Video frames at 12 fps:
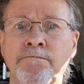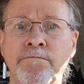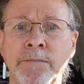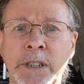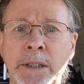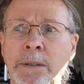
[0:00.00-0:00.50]

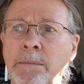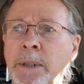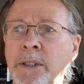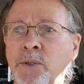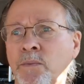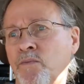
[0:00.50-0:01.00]
You know,
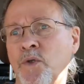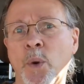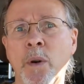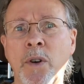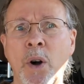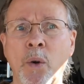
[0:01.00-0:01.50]
I
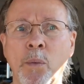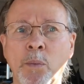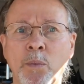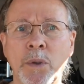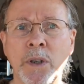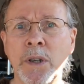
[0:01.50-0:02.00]
drove
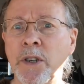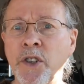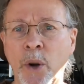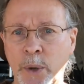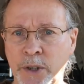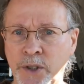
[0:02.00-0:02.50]
home.
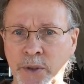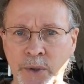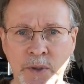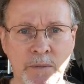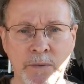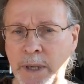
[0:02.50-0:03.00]
No
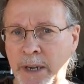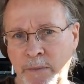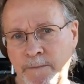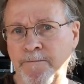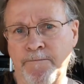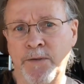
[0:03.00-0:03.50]
issues. Got
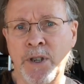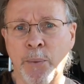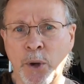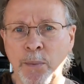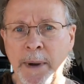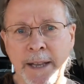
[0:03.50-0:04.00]

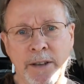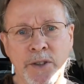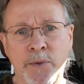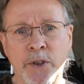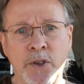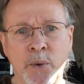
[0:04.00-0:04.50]
typical
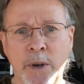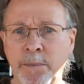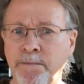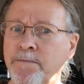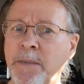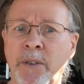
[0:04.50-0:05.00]
mileage for the trip.
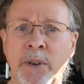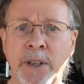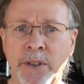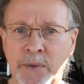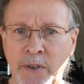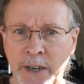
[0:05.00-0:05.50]

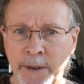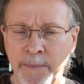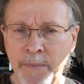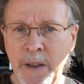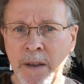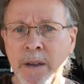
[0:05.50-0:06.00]
Everything is fine.
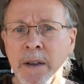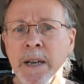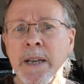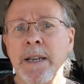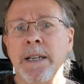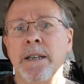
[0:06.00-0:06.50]

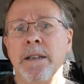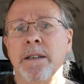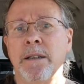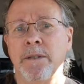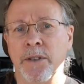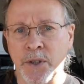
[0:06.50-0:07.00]

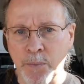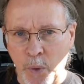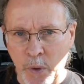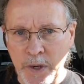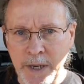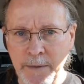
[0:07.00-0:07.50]
This
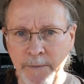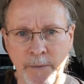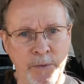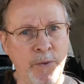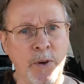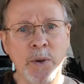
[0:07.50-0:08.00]
morning,
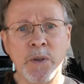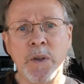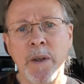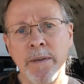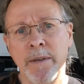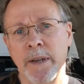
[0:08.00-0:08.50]
first
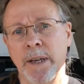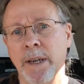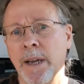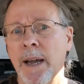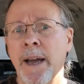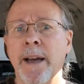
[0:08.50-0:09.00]

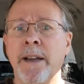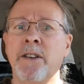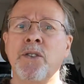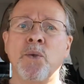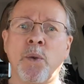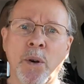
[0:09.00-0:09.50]
thing, I
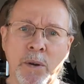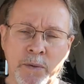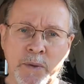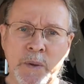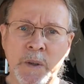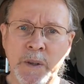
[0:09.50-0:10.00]

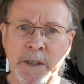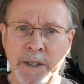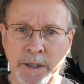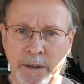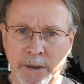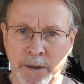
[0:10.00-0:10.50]
drove to the
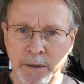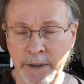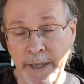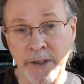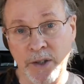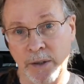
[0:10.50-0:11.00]
dealer.
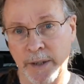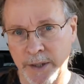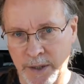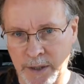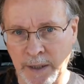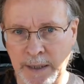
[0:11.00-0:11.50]
The engine
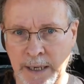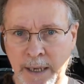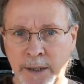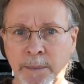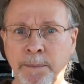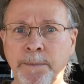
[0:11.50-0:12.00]
light's still
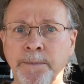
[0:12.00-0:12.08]
on.